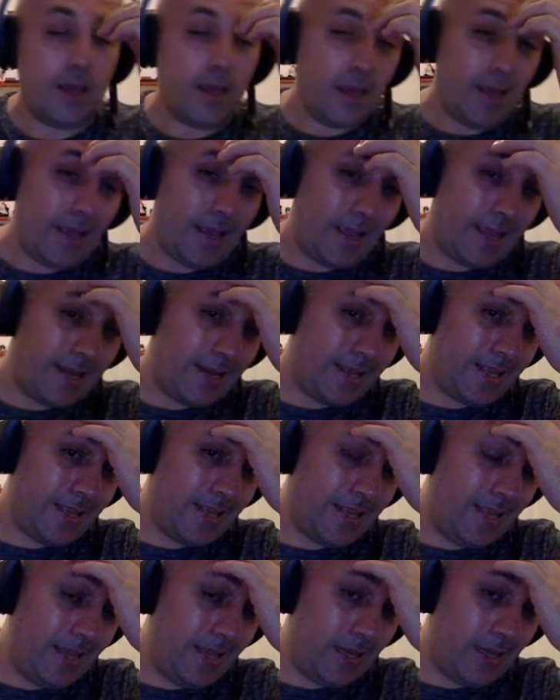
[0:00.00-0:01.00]
And
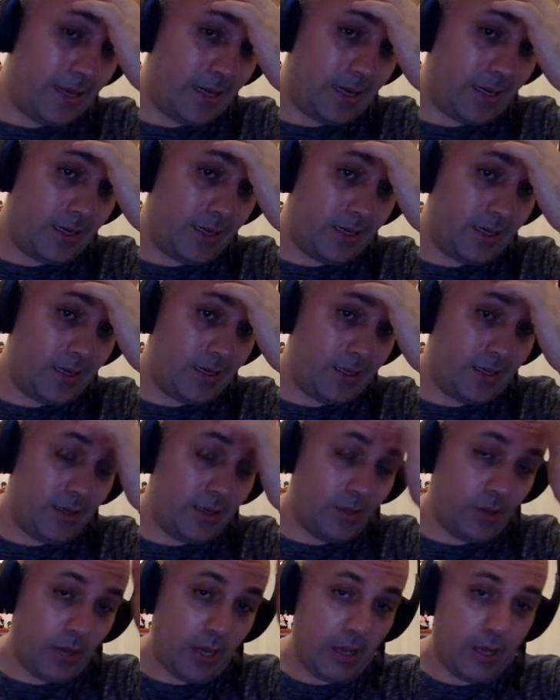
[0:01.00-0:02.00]
here,
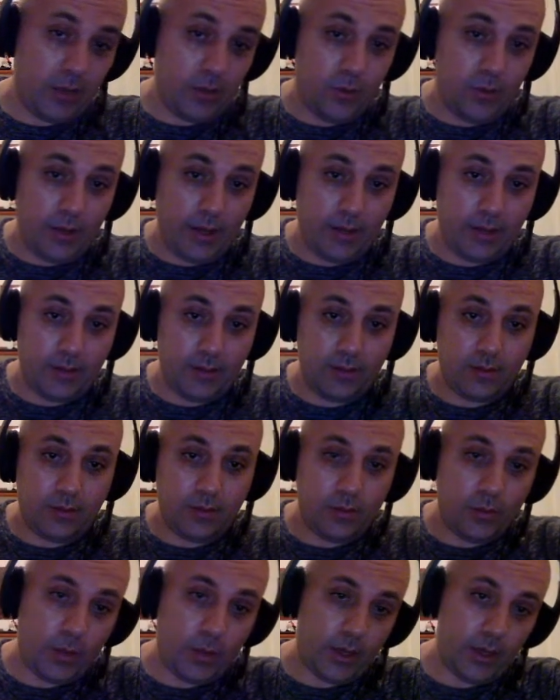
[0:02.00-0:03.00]
okay, you let
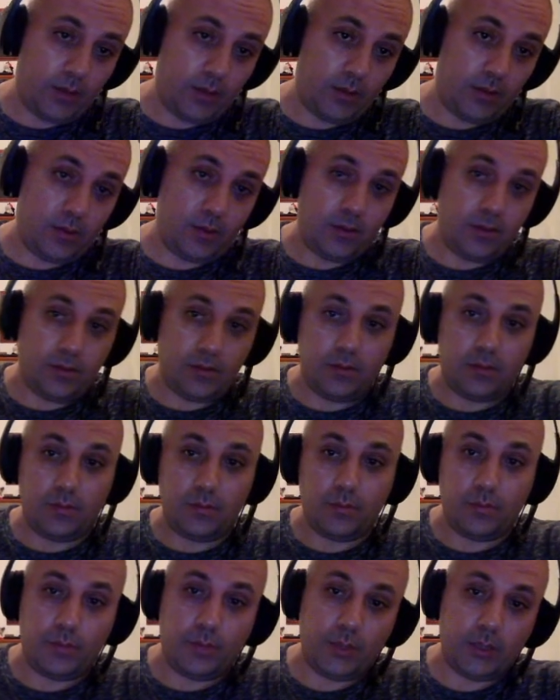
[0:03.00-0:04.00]
the white
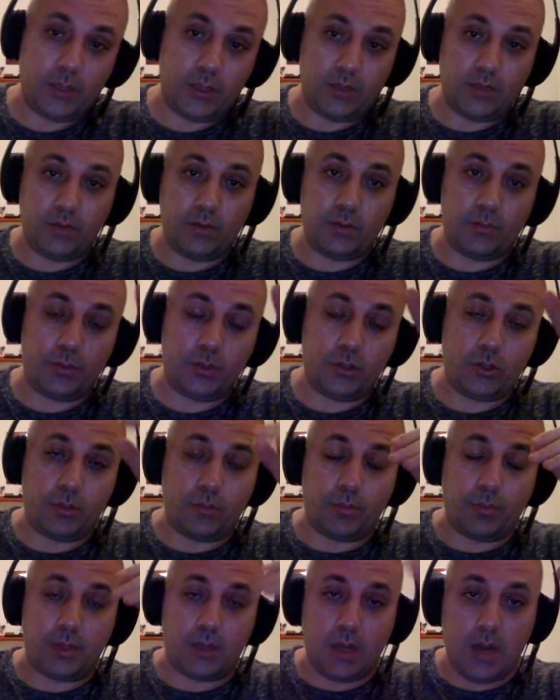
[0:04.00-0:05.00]
preserve the bishop,
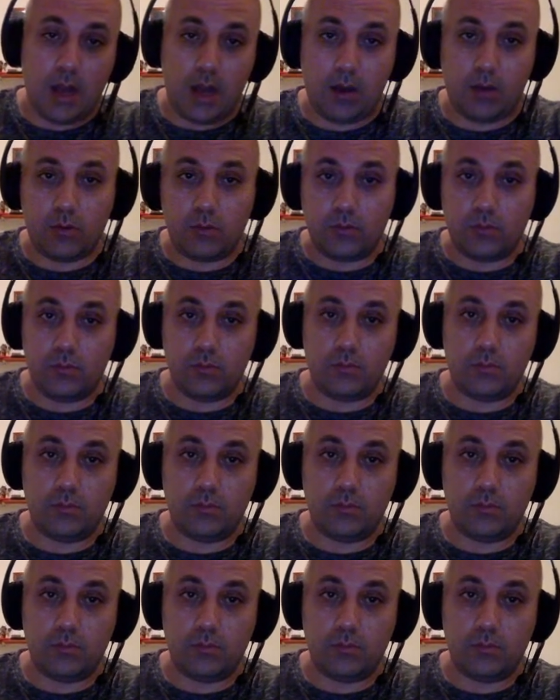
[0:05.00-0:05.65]
but now